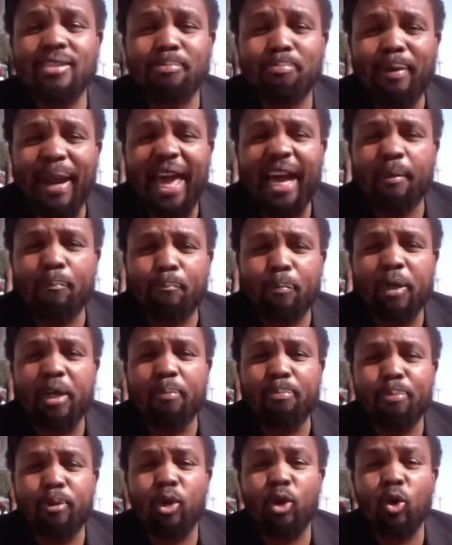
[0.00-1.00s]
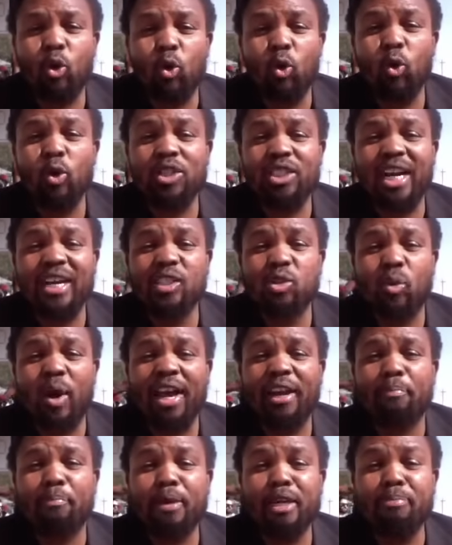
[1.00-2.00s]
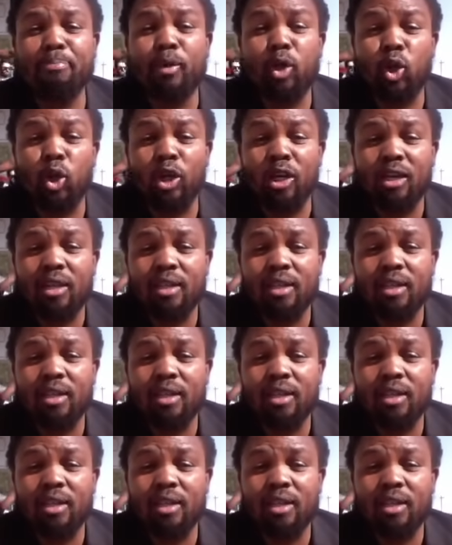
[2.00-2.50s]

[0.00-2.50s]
black people who trust white people.